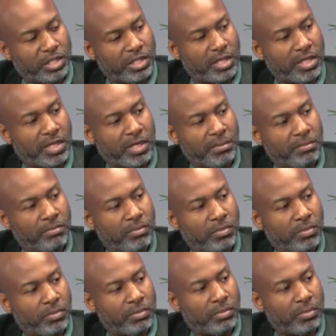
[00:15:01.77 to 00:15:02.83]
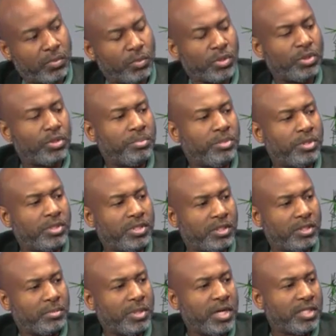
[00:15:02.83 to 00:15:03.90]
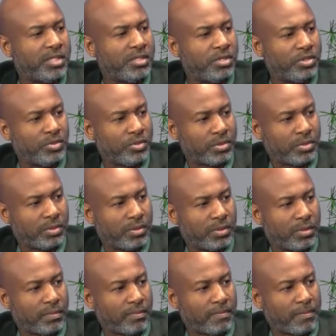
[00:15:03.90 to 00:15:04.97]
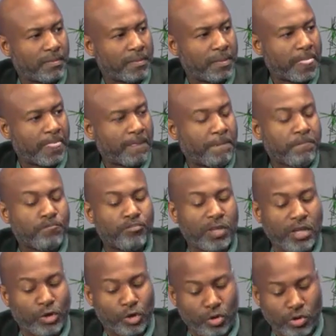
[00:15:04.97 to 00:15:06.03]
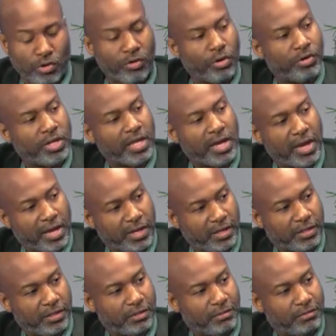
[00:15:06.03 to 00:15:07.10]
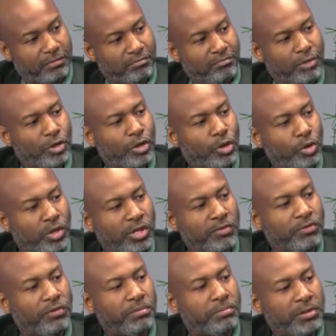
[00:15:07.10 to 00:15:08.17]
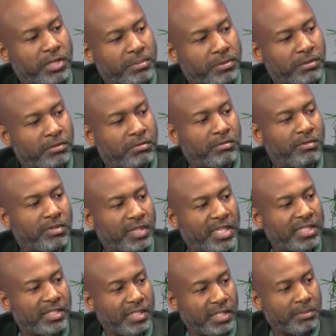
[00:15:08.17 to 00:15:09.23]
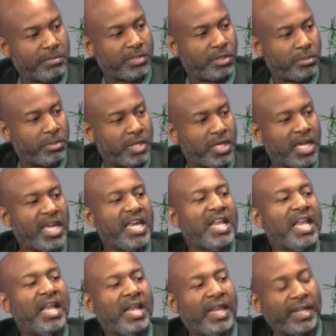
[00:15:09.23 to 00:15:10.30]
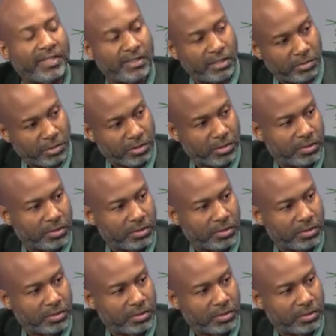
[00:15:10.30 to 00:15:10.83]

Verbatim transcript: time, what do the political parties do? They go around the island looking for people they deem to be electable.